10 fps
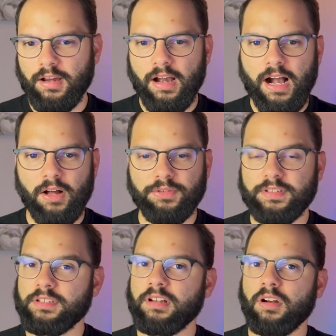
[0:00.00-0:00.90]
How
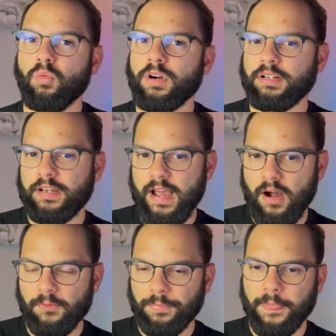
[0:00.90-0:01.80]
this is going to work now,
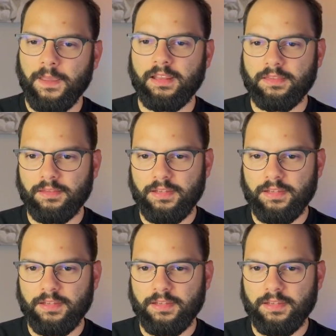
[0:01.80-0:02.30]
and